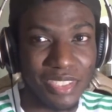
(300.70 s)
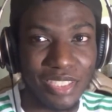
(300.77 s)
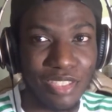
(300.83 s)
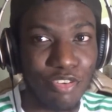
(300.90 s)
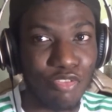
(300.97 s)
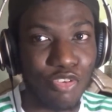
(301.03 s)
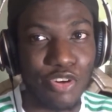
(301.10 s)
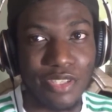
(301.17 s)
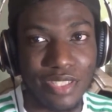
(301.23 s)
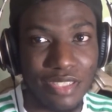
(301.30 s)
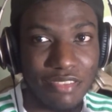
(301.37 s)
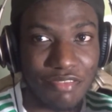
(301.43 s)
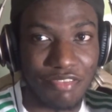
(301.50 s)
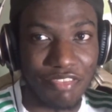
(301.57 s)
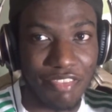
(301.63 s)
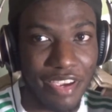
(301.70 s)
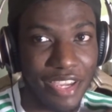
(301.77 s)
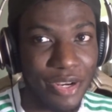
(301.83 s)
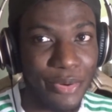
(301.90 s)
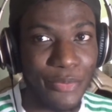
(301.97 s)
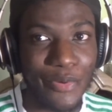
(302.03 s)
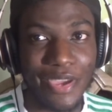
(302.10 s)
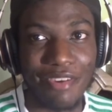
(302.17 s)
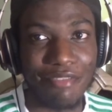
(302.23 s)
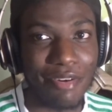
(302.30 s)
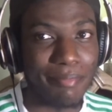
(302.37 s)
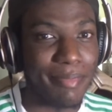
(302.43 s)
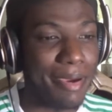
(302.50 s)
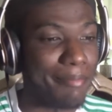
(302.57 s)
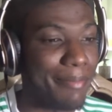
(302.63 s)
Your voice is fading away
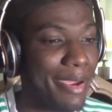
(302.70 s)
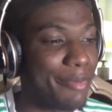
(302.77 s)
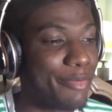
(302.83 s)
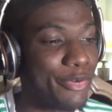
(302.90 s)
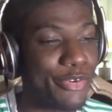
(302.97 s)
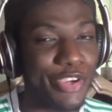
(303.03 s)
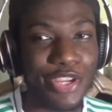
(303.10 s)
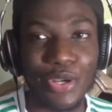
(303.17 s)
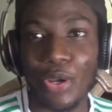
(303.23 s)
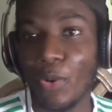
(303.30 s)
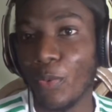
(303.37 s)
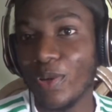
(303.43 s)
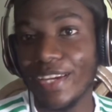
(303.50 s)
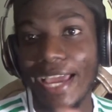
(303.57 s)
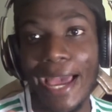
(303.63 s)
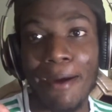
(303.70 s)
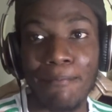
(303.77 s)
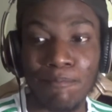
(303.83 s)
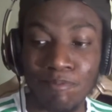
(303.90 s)
from my memory, no cap.